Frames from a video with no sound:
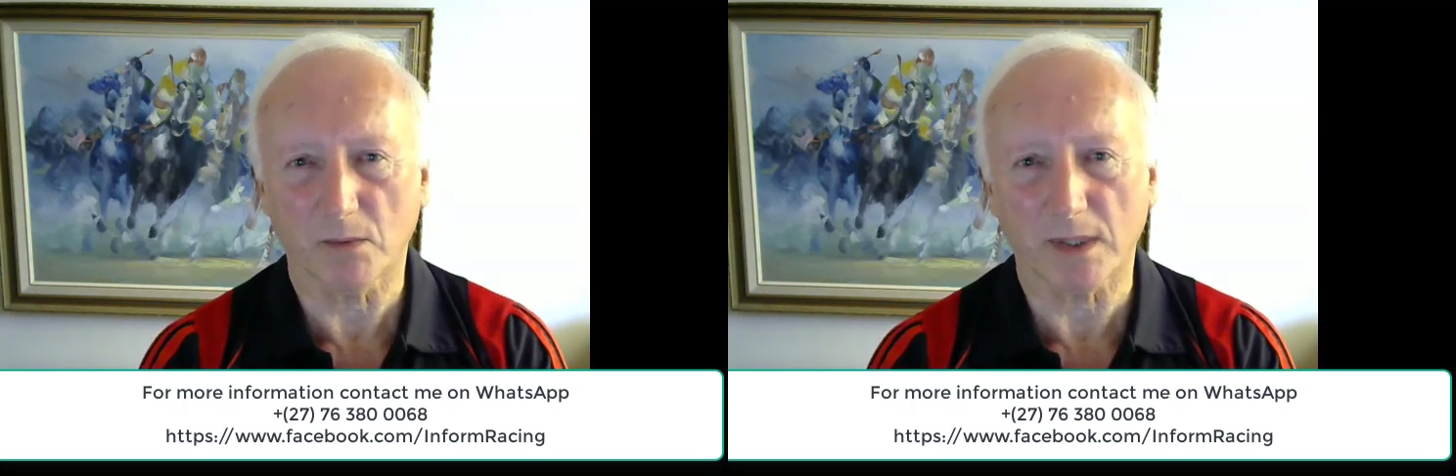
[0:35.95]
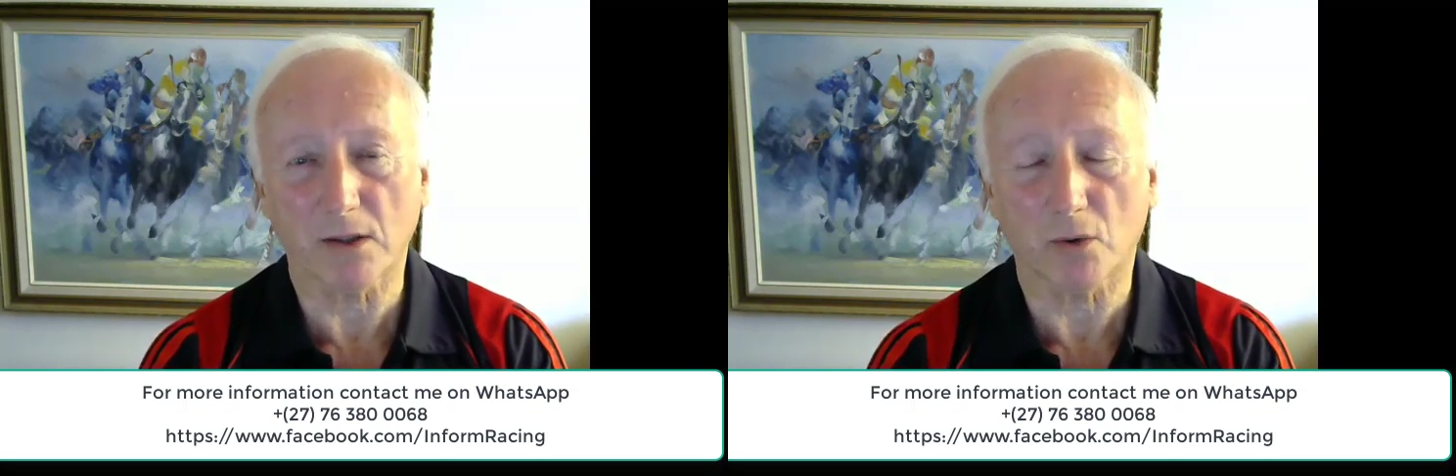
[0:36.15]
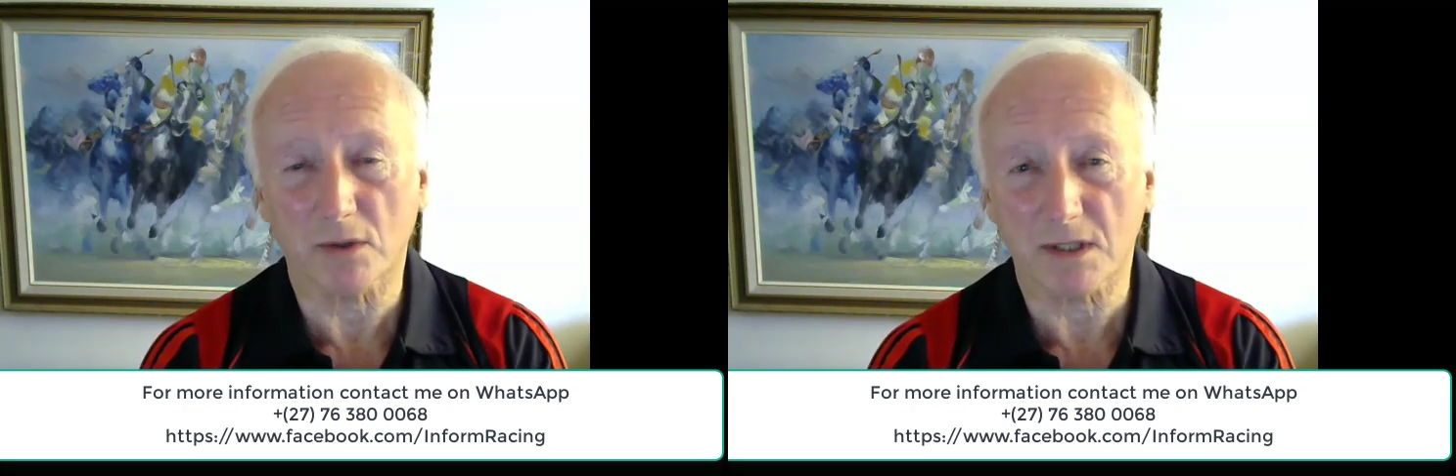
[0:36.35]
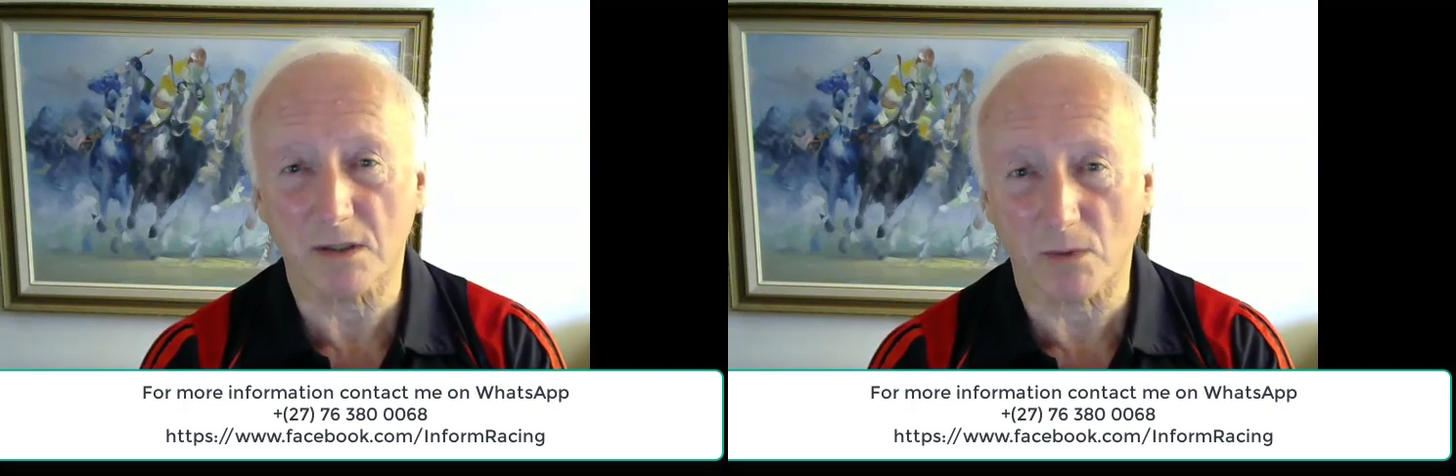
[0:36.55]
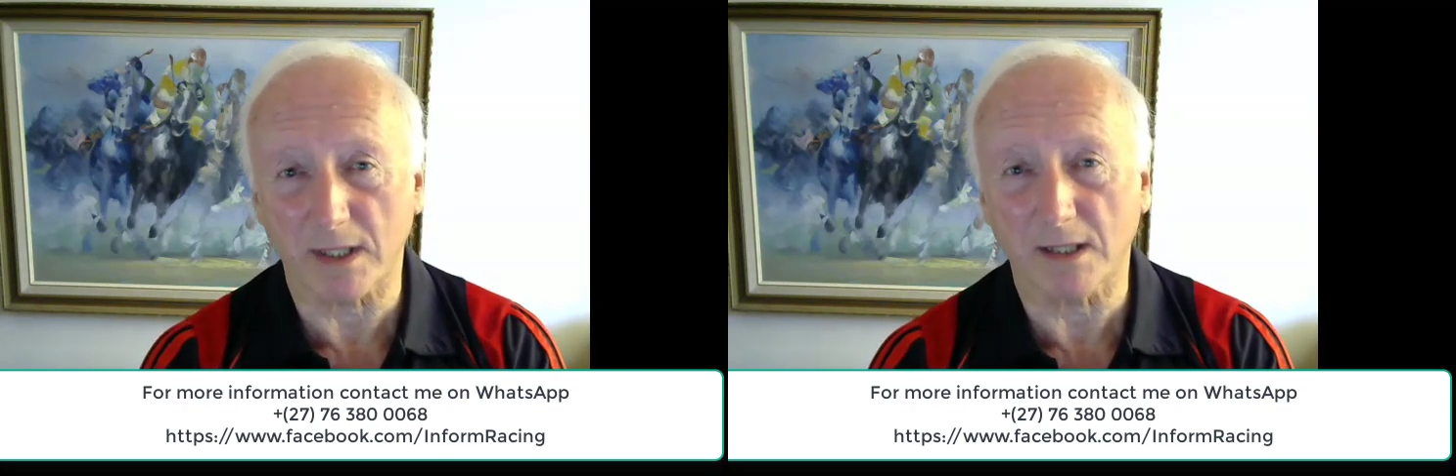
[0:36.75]
when the
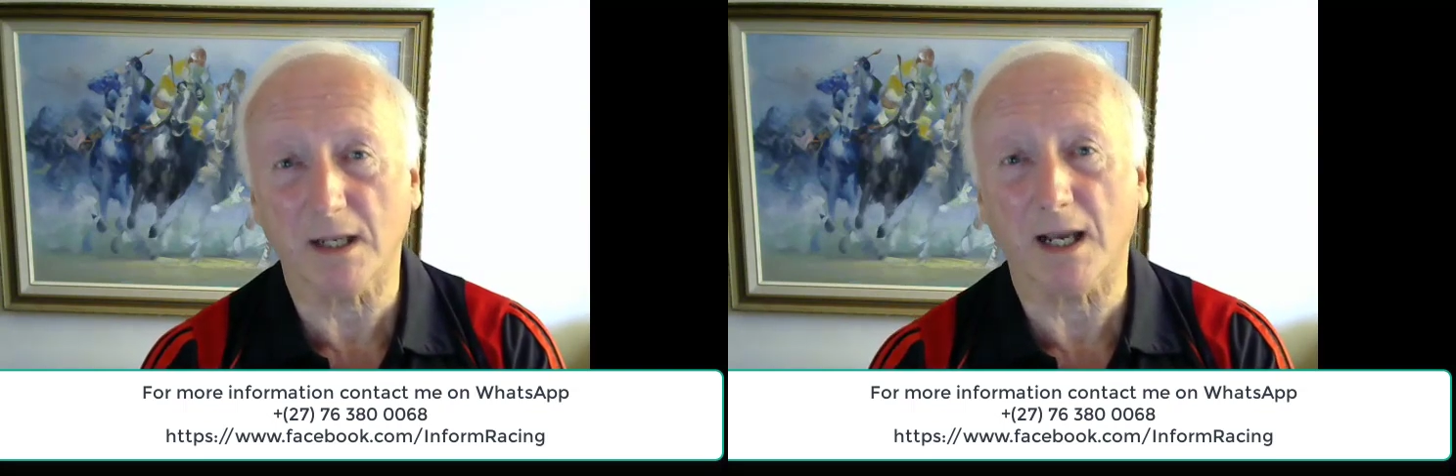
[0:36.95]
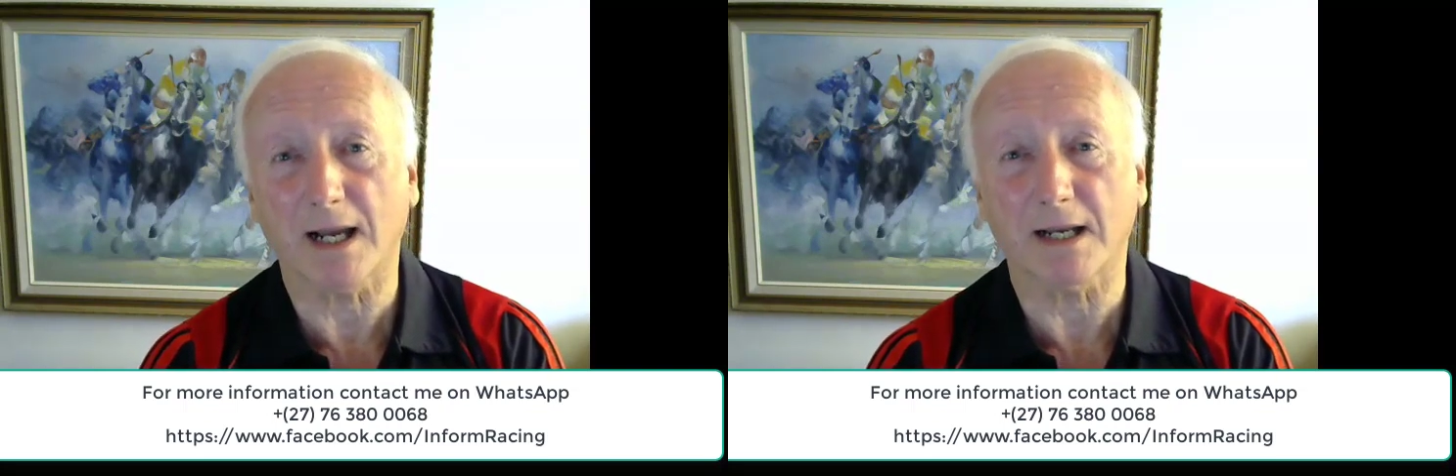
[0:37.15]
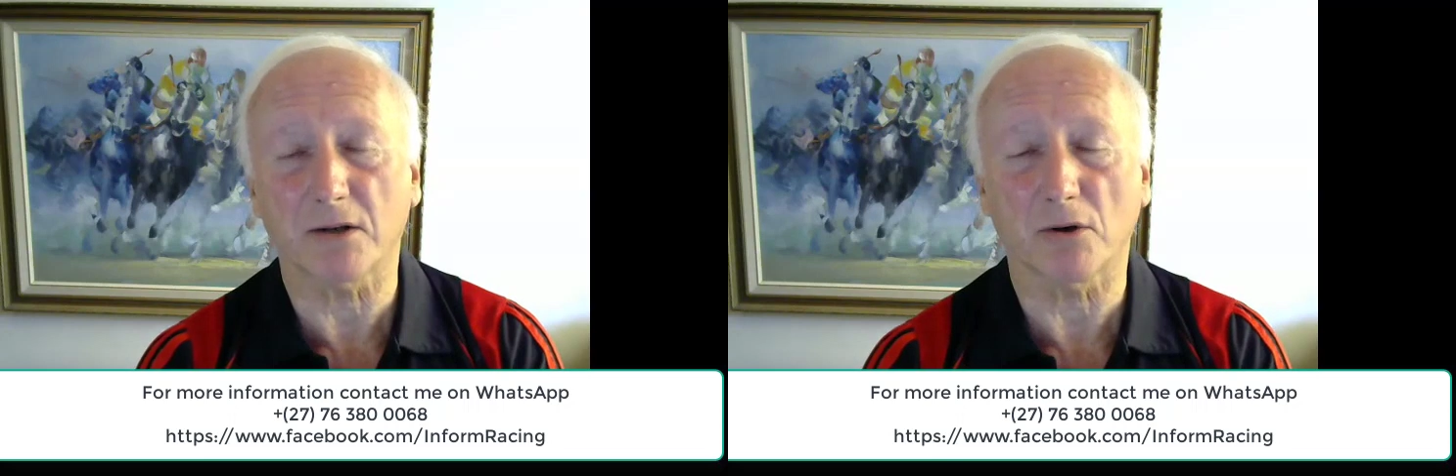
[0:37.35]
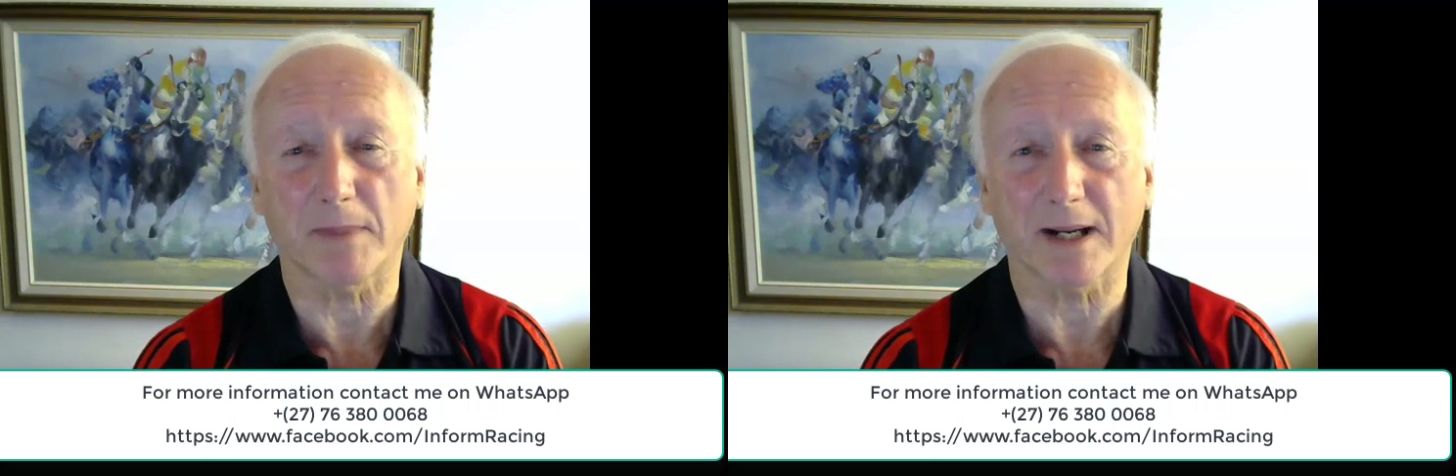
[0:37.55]
horses win and your